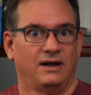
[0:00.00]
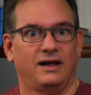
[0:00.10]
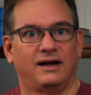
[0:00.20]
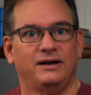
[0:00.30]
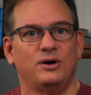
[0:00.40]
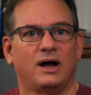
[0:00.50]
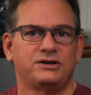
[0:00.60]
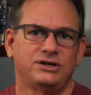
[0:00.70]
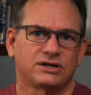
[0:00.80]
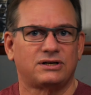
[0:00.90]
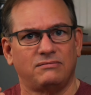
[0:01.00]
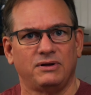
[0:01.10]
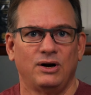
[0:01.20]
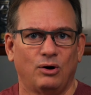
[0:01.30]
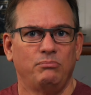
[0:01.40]
not just,
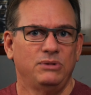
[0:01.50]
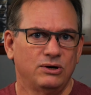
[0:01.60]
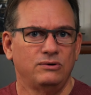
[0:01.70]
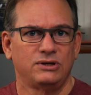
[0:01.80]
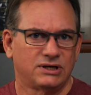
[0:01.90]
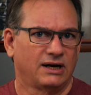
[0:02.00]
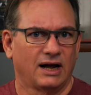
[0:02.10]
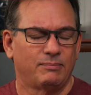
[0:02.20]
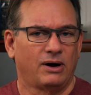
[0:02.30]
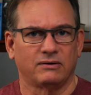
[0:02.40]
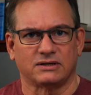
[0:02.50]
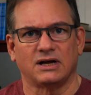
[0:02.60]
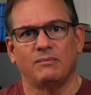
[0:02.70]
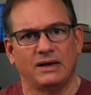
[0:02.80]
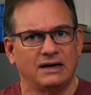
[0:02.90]
musing about
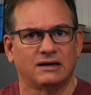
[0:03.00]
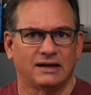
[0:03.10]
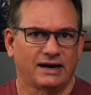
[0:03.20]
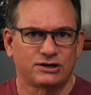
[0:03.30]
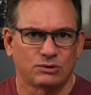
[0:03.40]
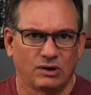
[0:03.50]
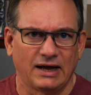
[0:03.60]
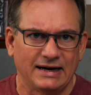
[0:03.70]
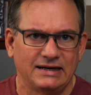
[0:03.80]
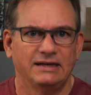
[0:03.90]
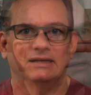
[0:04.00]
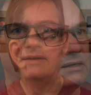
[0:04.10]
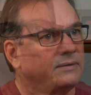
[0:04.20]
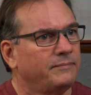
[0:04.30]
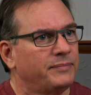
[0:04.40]
some intellectual idea.